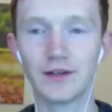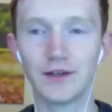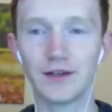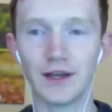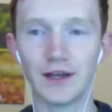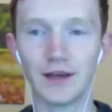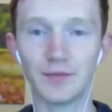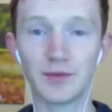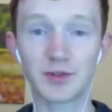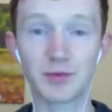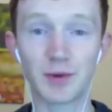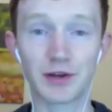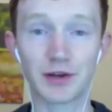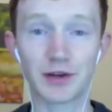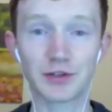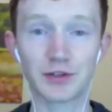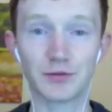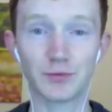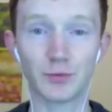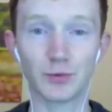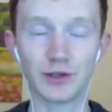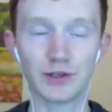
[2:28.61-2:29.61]

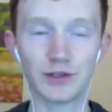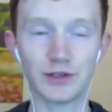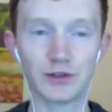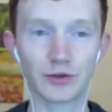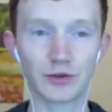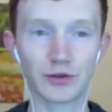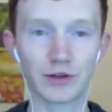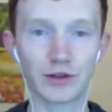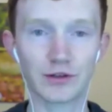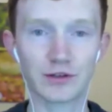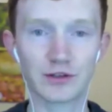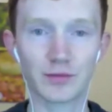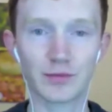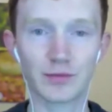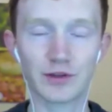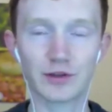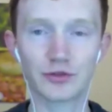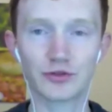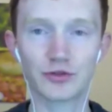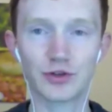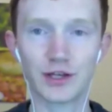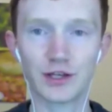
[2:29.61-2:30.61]
Especially when you look at some of the
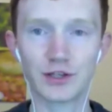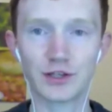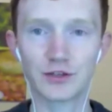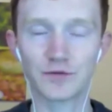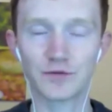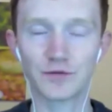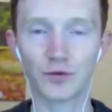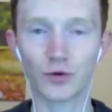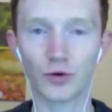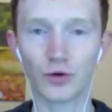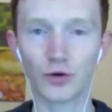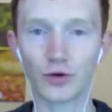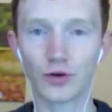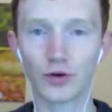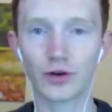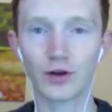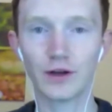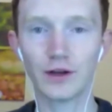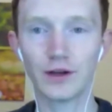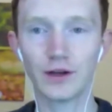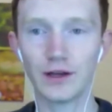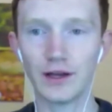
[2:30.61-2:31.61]
trades for
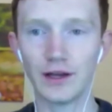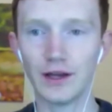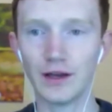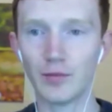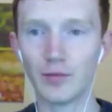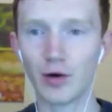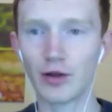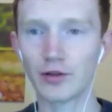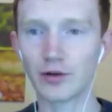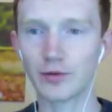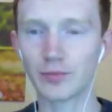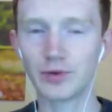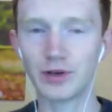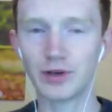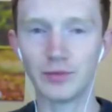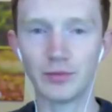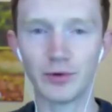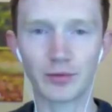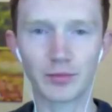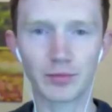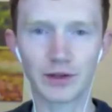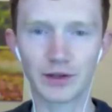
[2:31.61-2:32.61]
other
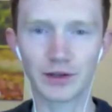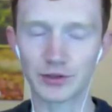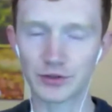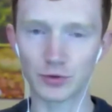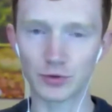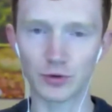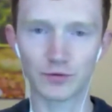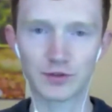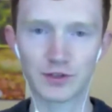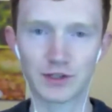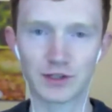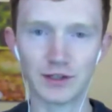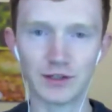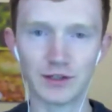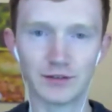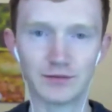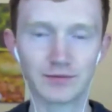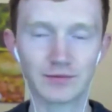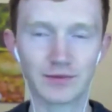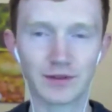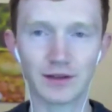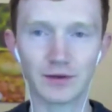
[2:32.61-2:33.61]
premium players. So obviously
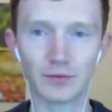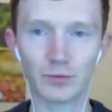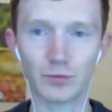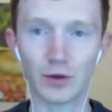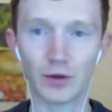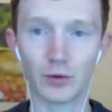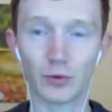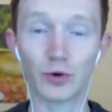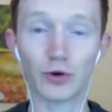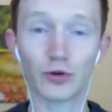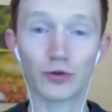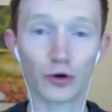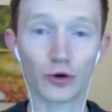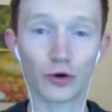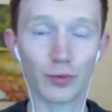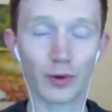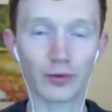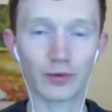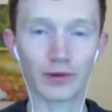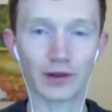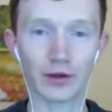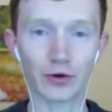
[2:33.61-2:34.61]
that we're going to talk
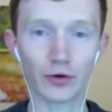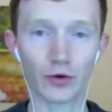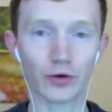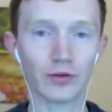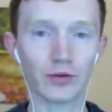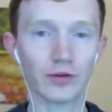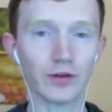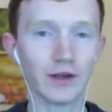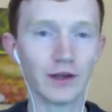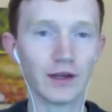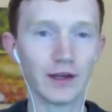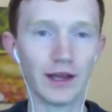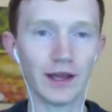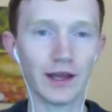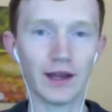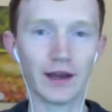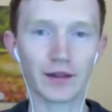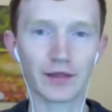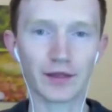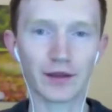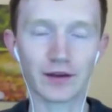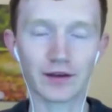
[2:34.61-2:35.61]
about later on. I
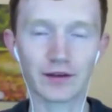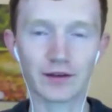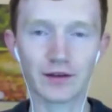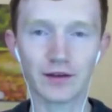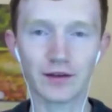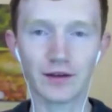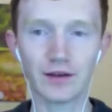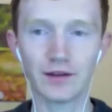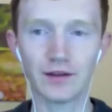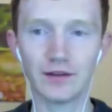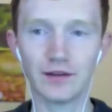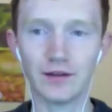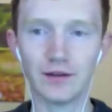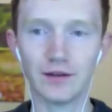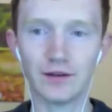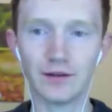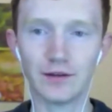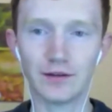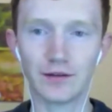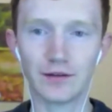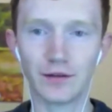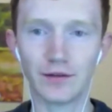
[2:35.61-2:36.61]
think
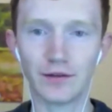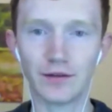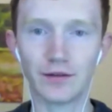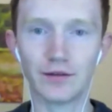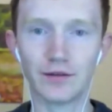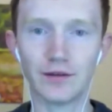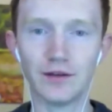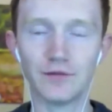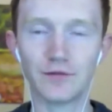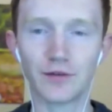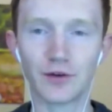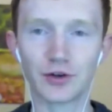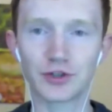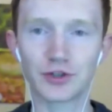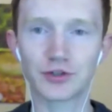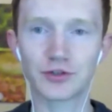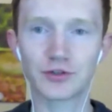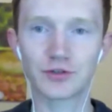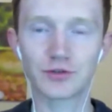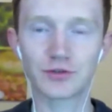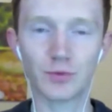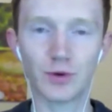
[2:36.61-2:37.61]
the 3
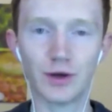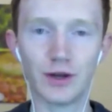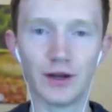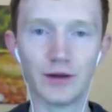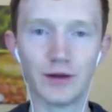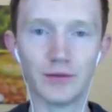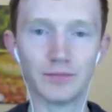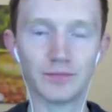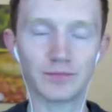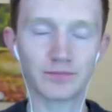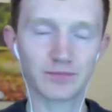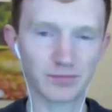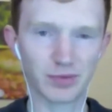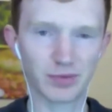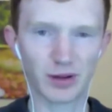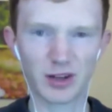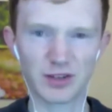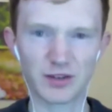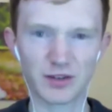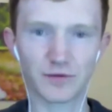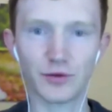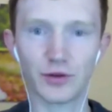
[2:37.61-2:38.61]
firsts
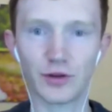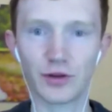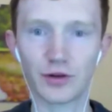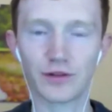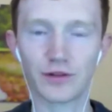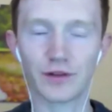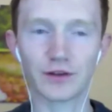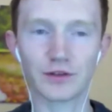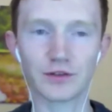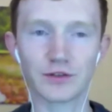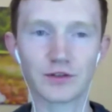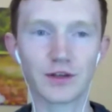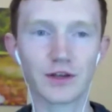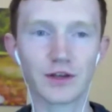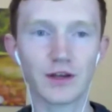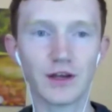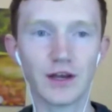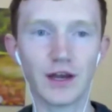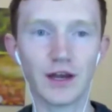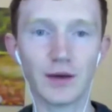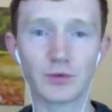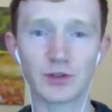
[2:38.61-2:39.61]
plus a few other things
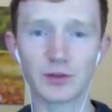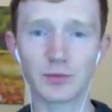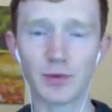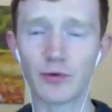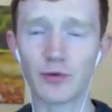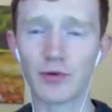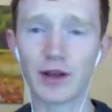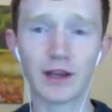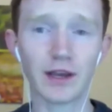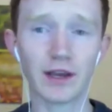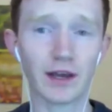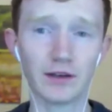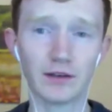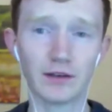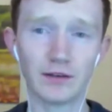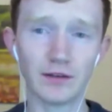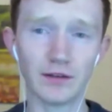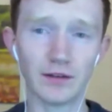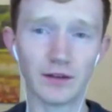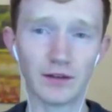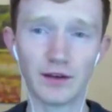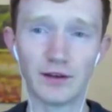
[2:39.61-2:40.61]
was about right, and
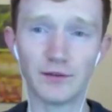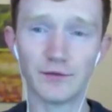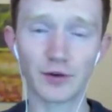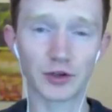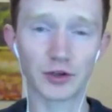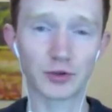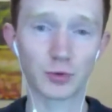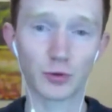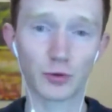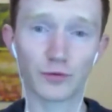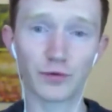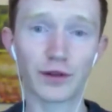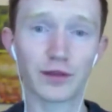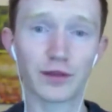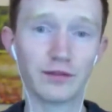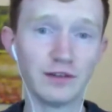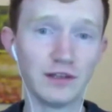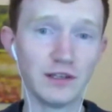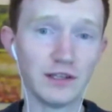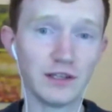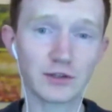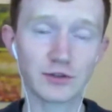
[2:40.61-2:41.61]
the 3 firsts were over
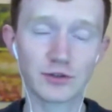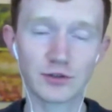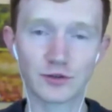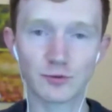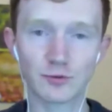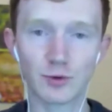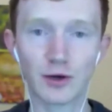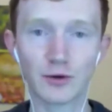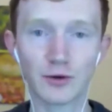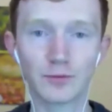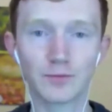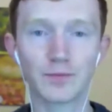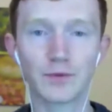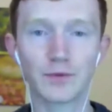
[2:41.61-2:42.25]
3 years as well.